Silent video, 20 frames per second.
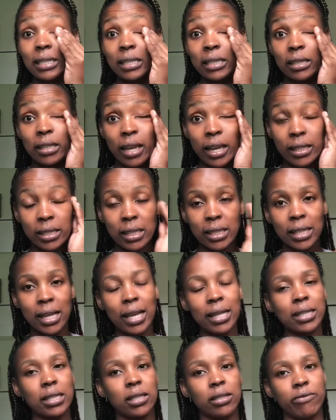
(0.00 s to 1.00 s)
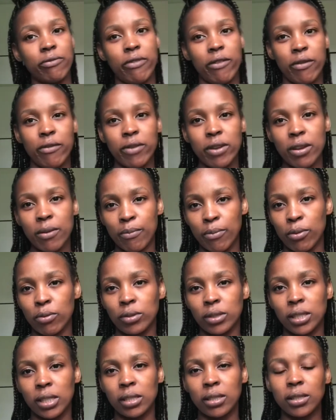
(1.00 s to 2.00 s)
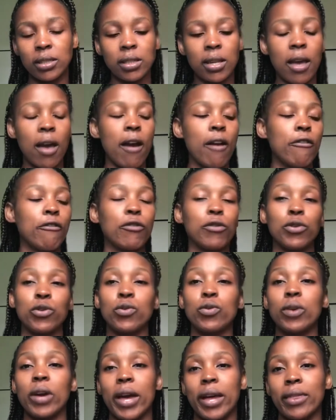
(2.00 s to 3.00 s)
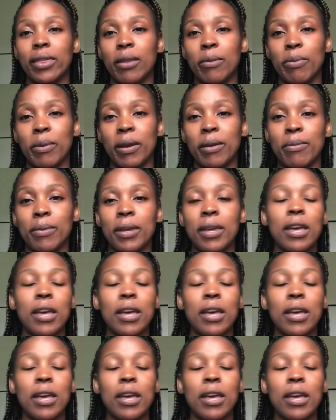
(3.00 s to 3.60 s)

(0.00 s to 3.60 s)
is very important for you and the baby.